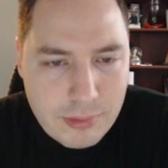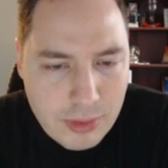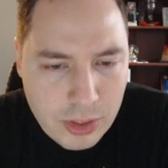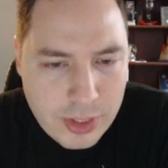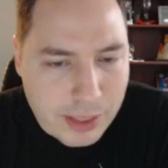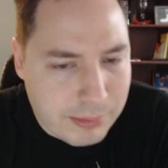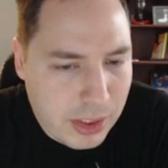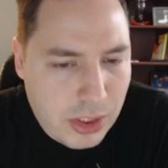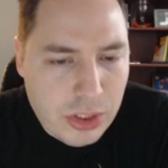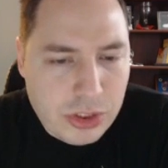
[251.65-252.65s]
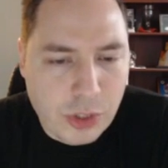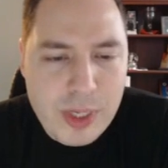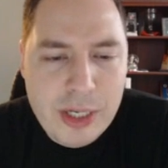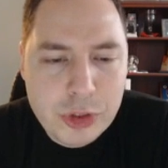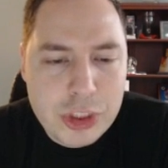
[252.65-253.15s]
Okay, so we
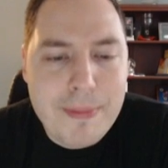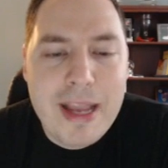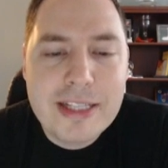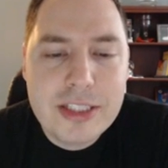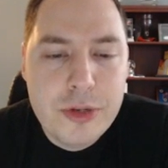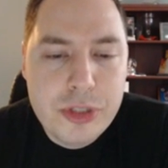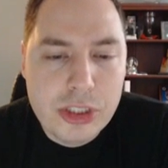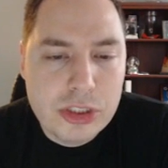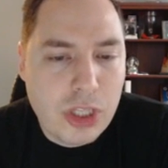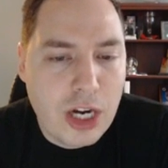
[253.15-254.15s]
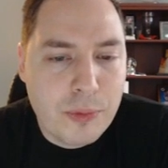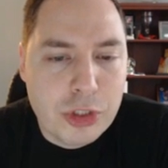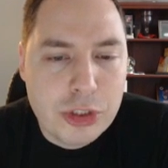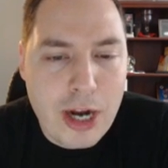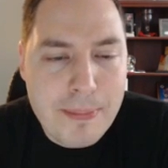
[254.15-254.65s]
don't drop Executioner start, we're just
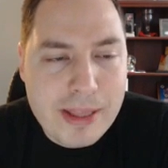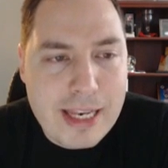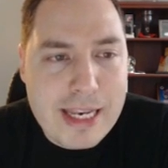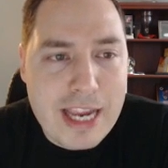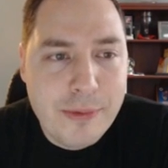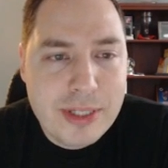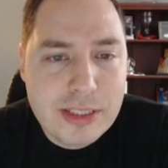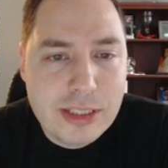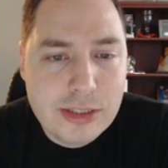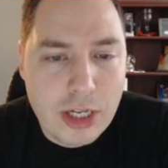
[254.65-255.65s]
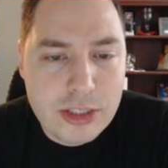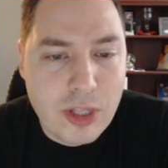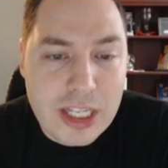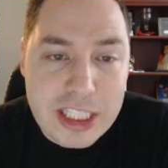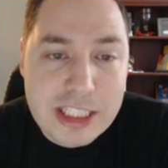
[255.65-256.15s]
dropping the Night Witch to start so
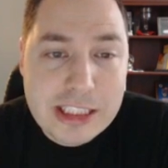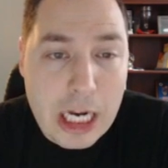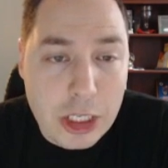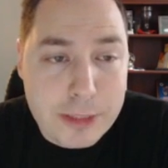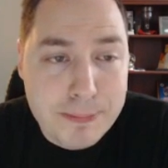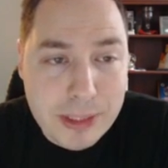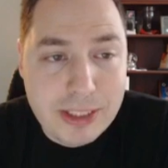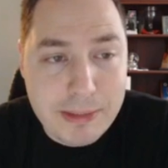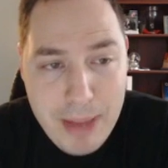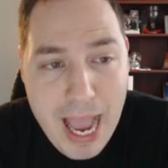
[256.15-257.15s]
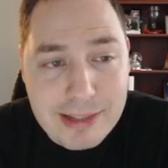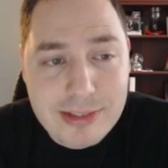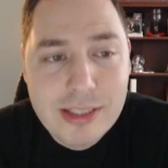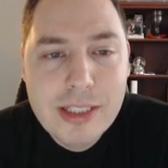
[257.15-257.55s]
that she starts building bats.